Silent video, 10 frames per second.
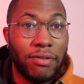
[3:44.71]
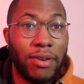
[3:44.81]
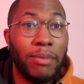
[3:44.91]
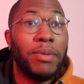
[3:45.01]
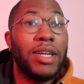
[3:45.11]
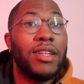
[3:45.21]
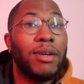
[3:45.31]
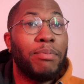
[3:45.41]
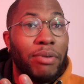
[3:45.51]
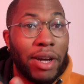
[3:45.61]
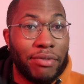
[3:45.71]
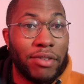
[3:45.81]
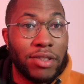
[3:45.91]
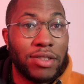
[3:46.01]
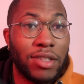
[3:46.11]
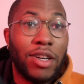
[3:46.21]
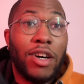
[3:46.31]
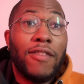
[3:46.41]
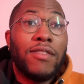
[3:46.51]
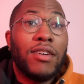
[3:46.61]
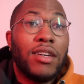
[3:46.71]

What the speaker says: from being the preference of